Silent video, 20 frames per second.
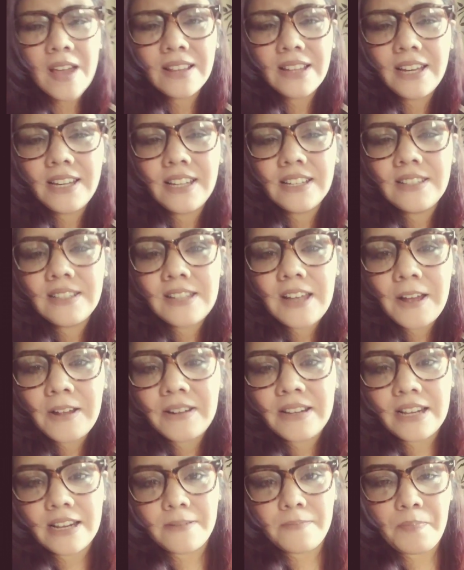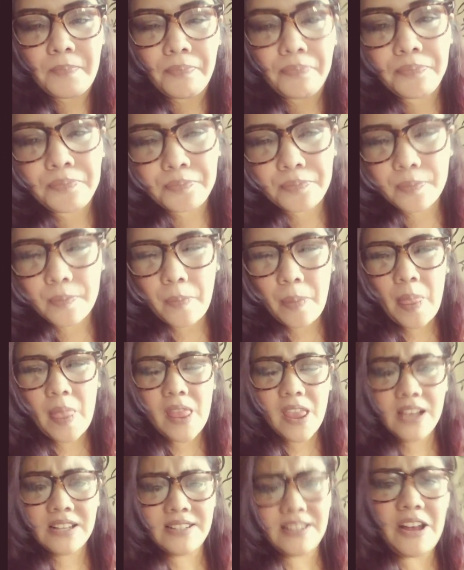Like it's not
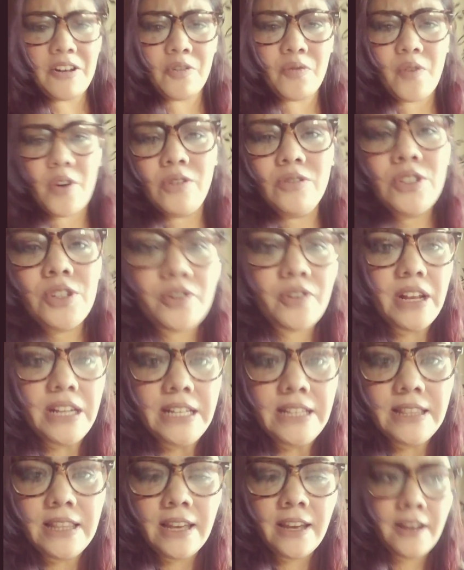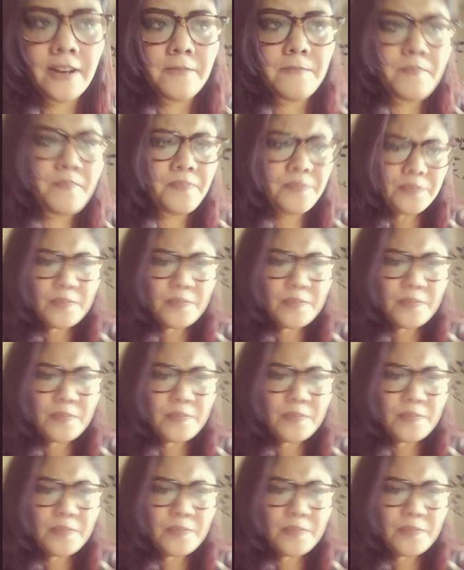it's not gross or anything.